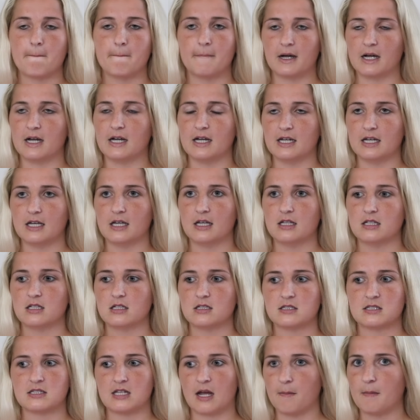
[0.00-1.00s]
But
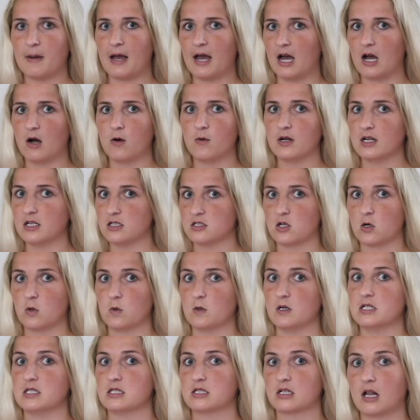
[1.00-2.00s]
somehow it's
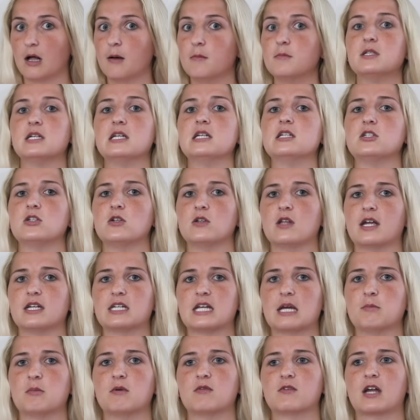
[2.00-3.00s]
always clumped into
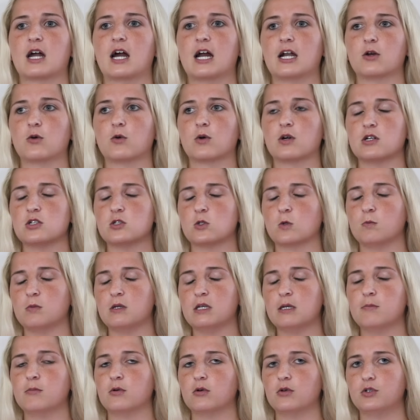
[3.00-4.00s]
that type of category, so
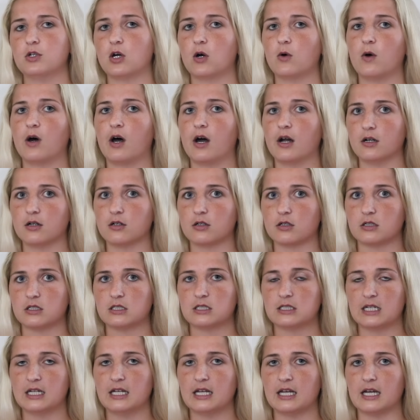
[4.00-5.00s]
people don't
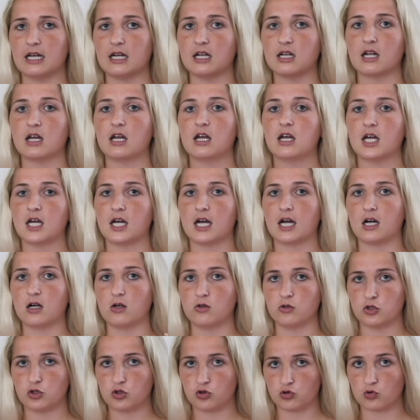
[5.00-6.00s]
understand
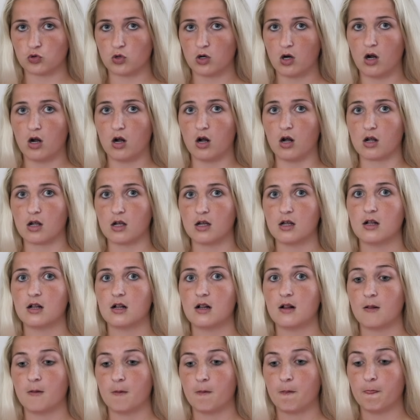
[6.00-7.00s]
how strong
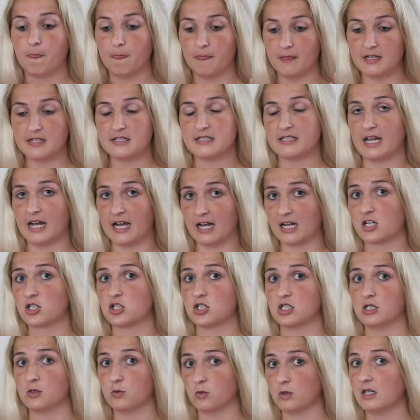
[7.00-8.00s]
this
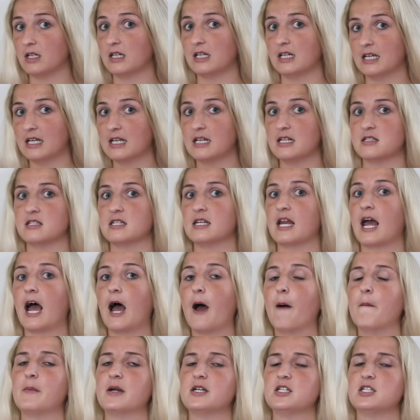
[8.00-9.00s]
actually really is and
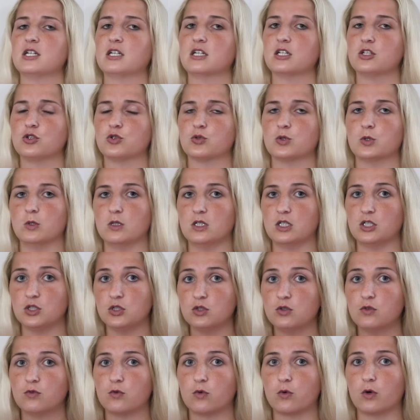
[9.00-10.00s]
how much it can truly
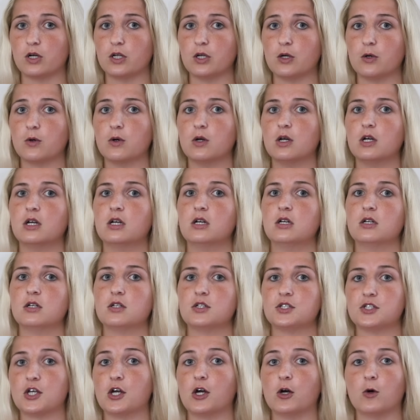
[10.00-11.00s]
do for you.
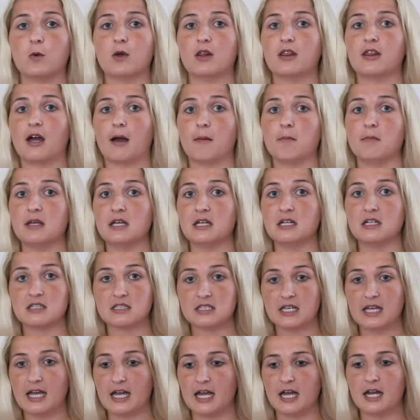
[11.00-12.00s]
So with that being
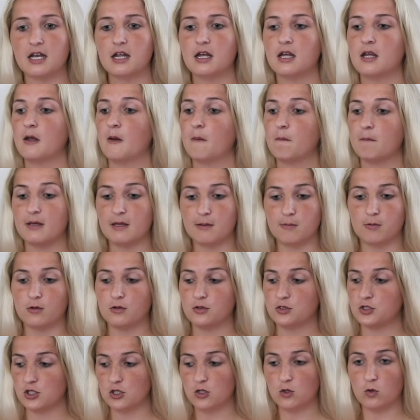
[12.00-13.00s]
said,
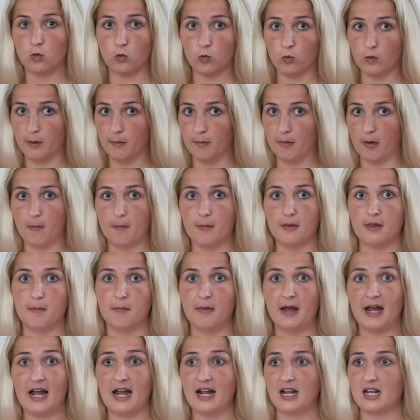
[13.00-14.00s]
people do rip open the
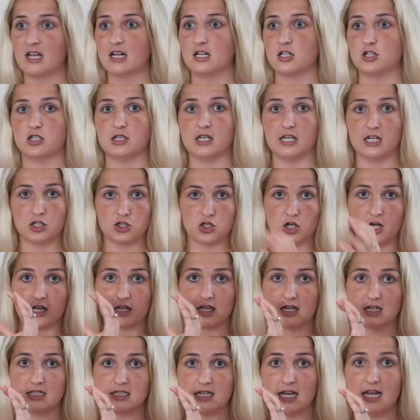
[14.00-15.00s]
package, they
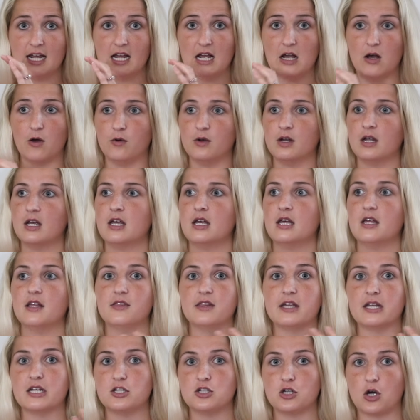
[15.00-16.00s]
chug it down,
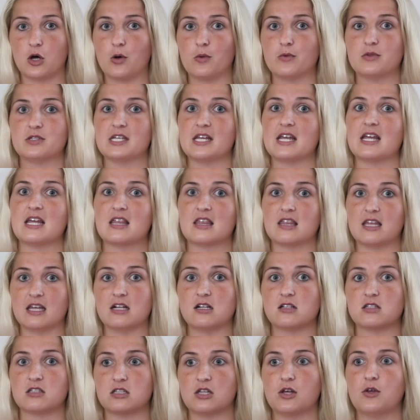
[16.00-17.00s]
they don't take
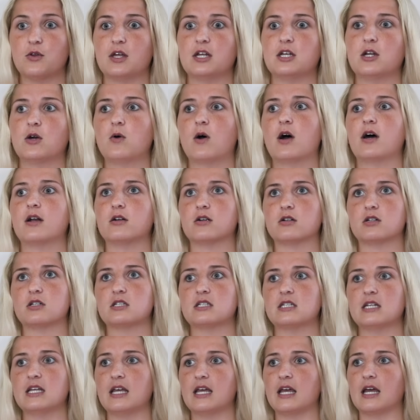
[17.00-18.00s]
things slow, they don't
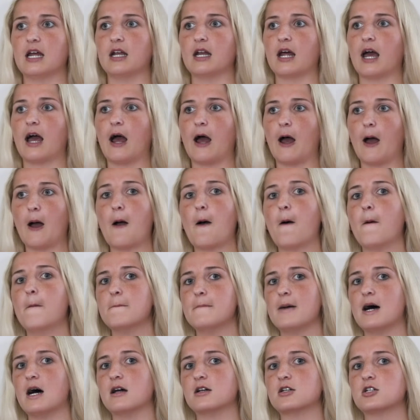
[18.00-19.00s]
understand how
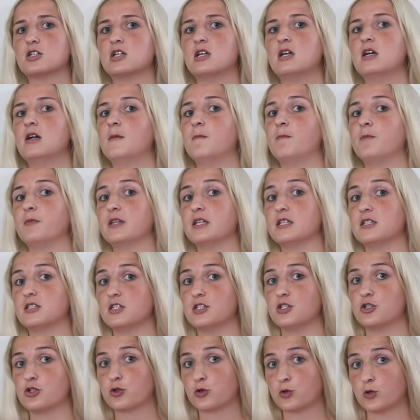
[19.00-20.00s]
much this
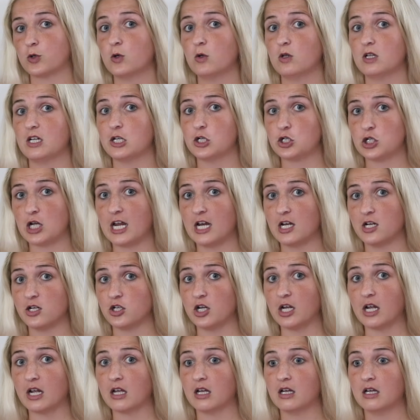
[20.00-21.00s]
is truly
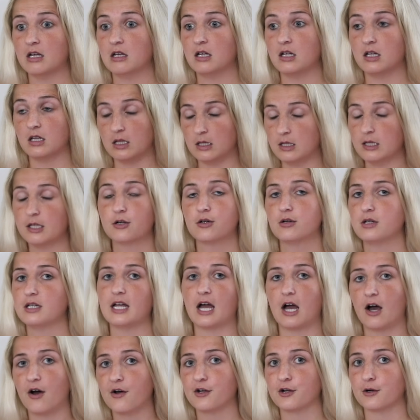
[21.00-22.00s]
changing
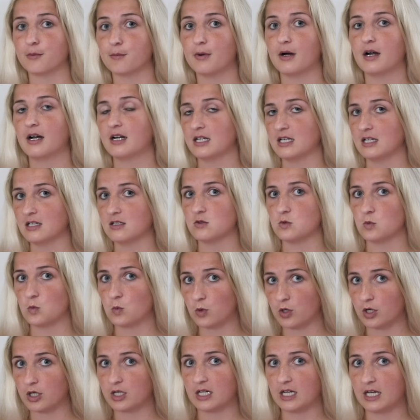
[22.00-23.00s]
literally how your body is
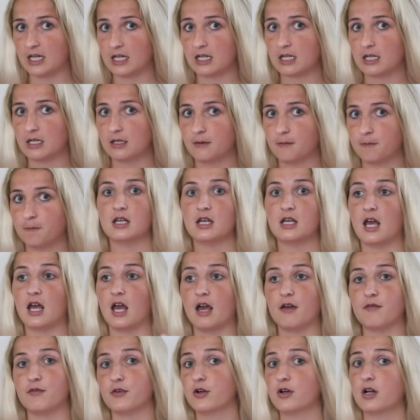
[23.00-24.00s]
working.
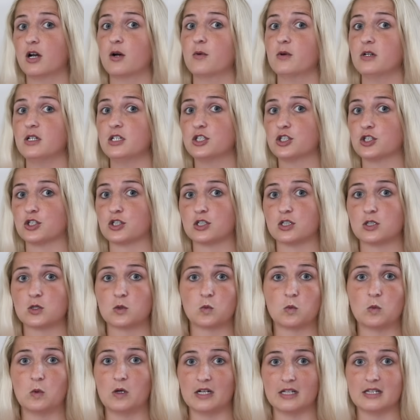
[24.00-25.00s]
If you're not really
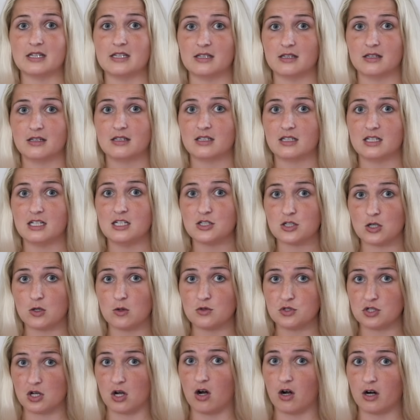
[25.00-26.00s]
sure what
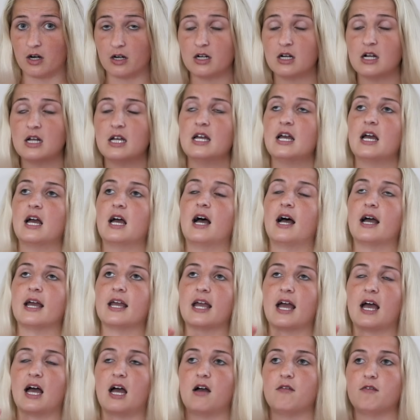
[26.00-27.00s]
ketones are, I
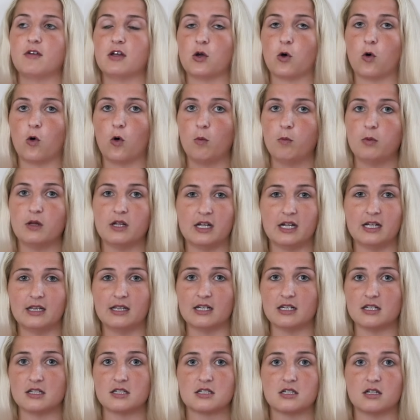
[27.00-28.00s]
have a whole
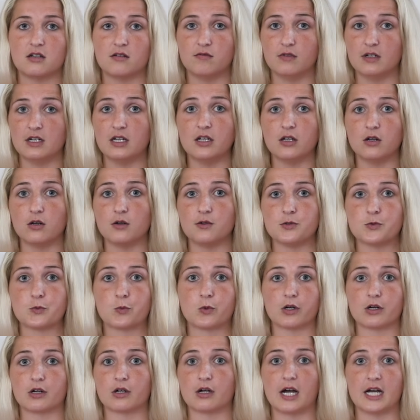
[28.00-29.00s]
playlist of videos
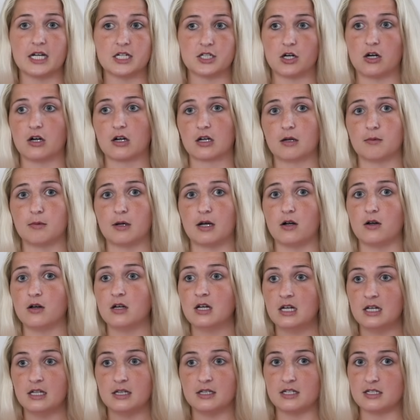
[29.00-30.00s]
where I talk about
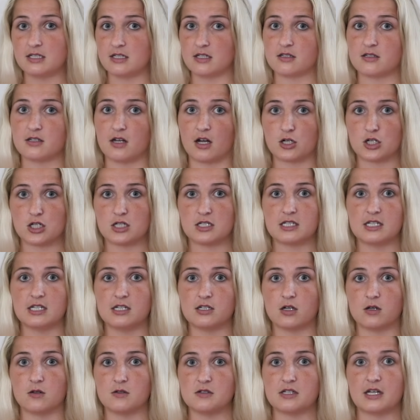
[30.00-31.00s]
these exogenous
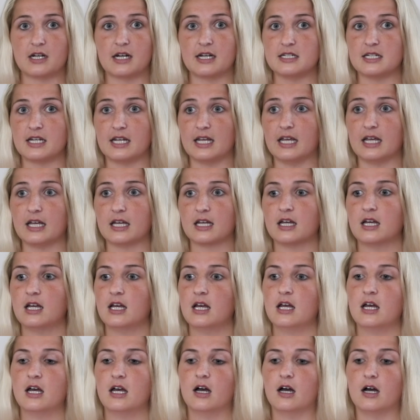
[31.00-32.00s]
ketones that I take.
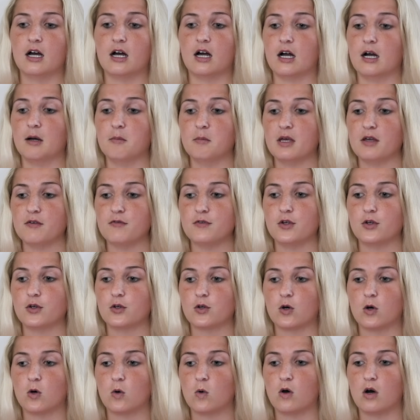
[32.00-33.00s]
If you
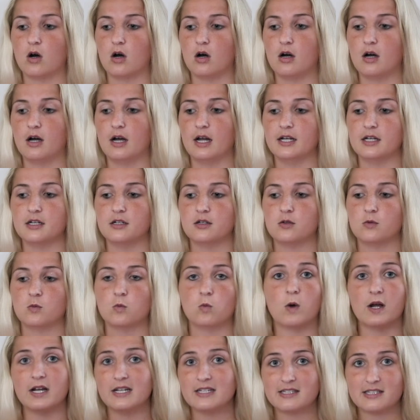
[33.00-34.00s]
go on
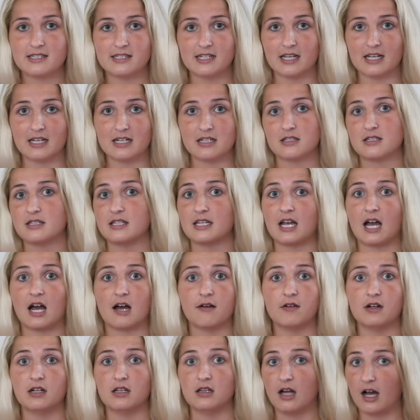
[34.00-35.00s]
Wednesdays, they
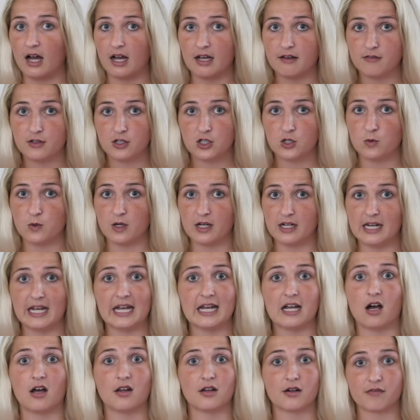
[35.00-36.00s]
have a live
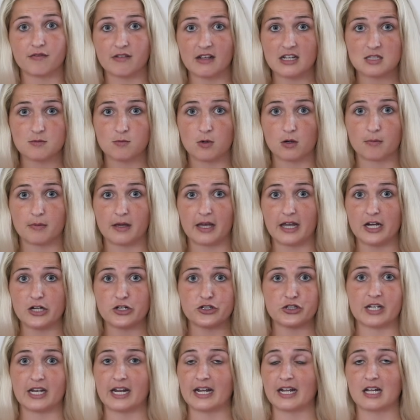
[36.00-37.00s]
Q&A on their Facebook
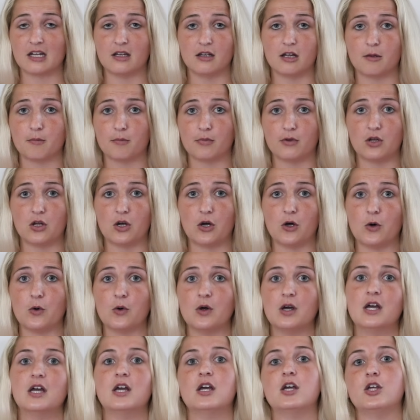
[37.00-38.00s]
page that I can link below.